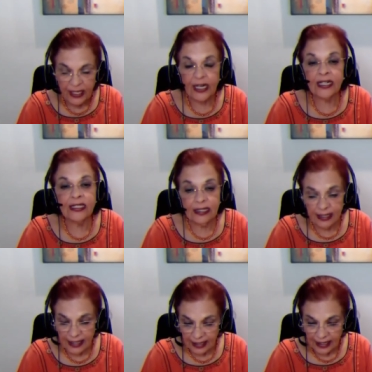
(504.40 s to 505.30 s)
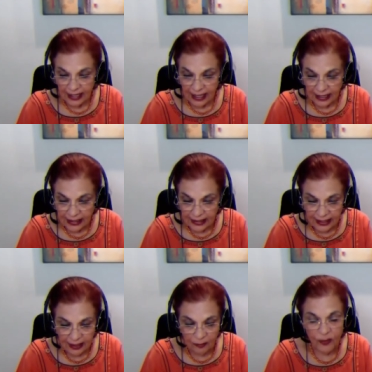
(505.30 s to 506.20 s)
unlike
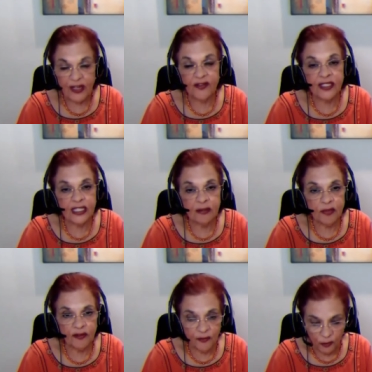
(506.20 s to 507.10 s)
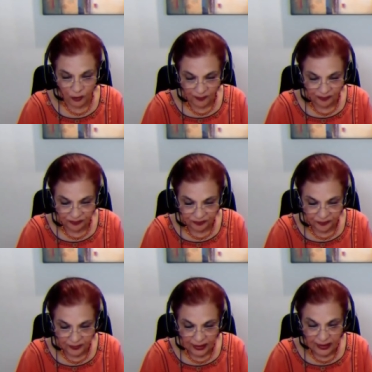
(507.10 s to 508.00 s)
anything we have seen before.
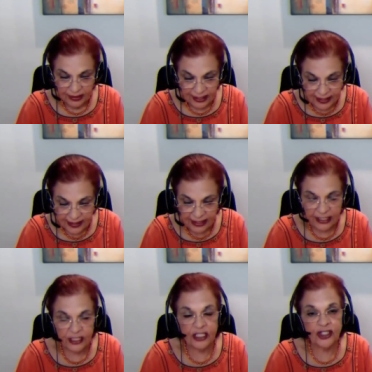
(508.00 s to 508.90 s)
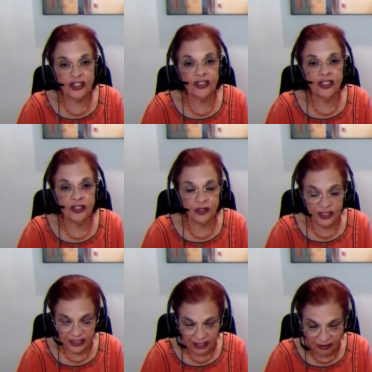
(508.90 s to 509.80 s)
This, in addition to
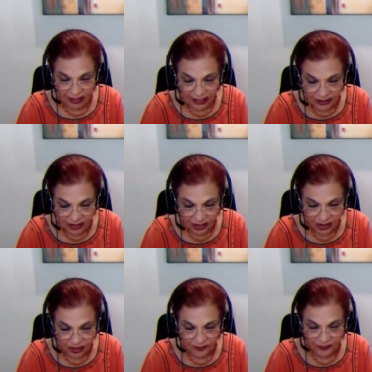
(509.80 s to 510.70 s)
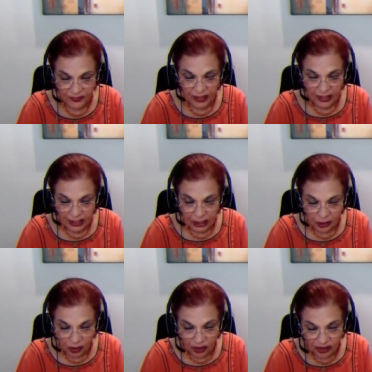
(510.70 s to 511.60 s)
sterilization,
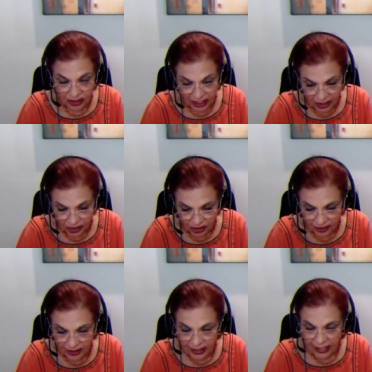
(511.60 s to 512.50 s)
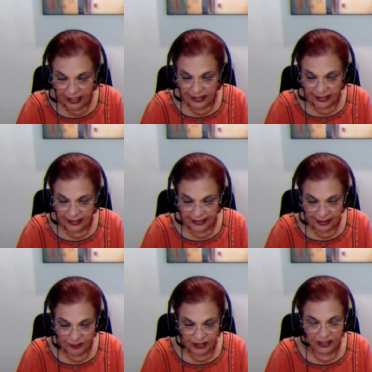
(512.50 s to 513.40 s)
indoctrination, and the
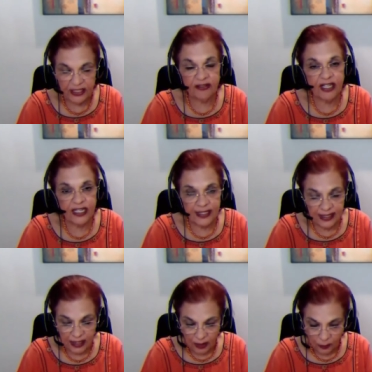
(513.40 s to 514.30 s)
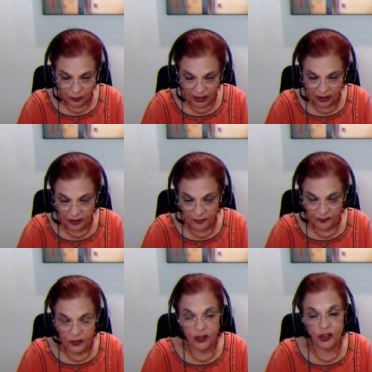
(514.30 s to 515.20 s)
attempt at erasing Uyghur,
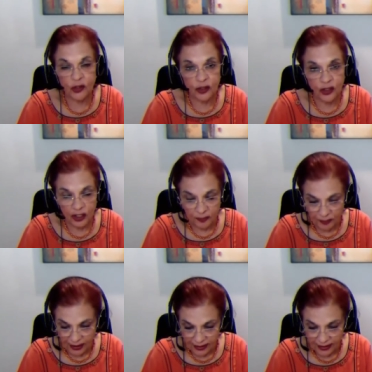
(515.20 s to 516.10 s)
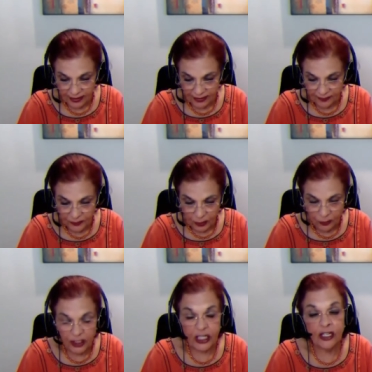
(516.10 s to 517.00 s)
should not pass. We
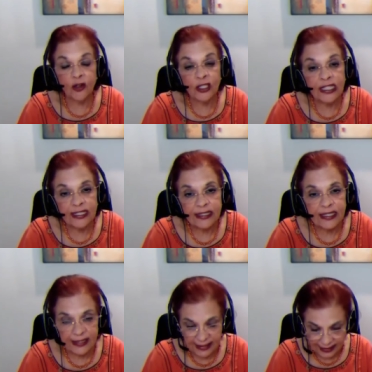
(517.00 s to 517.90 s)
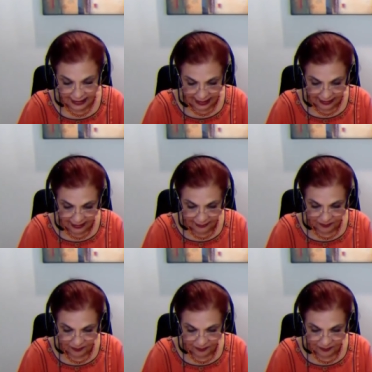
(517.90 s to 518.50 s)
cannot let it stand.